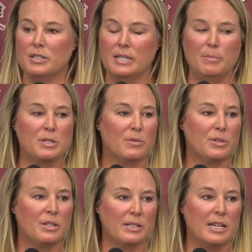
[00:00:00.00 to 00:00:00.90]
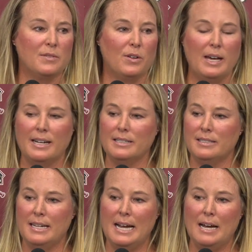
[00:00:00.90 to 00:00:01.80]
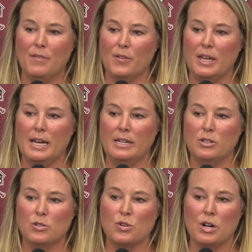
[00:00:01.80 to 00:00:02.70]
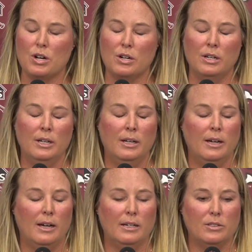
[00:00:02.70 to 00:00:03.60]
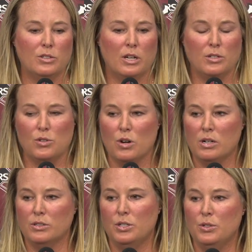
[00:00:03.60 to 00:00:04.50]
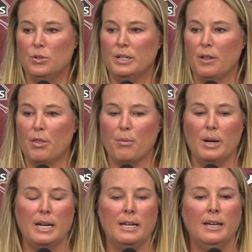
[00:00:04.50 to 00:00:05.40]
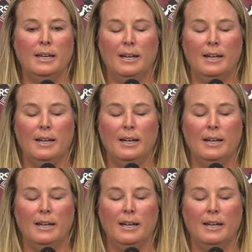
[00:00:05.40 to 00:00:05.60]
teams that were successful had a staff, or they had a strong two and a three.